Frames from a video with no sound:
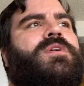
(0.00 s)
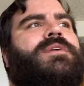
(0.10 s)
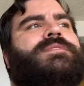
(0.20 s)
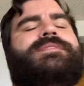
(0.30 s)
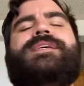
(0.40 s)

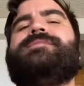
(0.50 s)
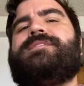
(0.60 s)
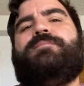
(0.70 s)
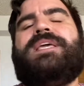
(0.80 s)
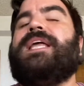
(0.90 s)
since
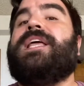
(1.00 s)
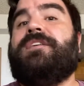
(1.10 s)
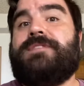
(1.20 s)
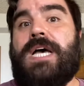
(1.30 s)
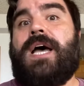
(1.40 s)
the beginning
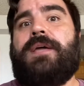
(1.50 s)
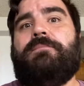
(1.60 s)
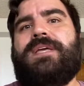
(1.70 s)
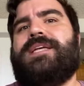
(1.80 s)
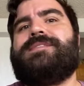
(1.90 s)
of
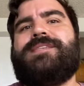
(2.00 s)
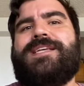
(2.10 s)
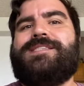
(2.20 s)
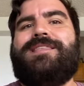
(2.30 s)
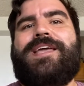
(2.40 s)
time.
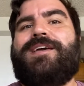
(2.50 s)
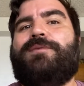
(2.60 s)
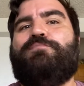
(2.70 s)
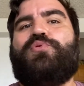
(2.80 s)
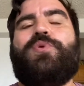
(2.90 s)
It's like a
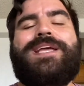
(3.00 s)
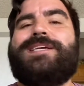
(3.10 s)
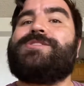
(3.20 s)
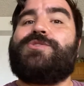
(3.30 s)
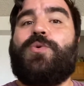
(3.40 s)

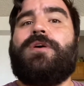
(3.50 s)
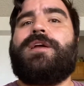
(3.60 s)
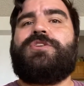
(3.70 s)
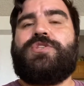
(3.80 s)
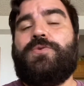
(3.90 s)

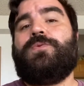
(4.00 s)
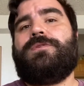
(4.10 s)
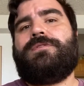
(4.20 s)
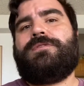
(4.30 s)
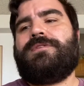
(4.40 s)
prehistoric
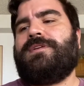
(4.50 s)
tool.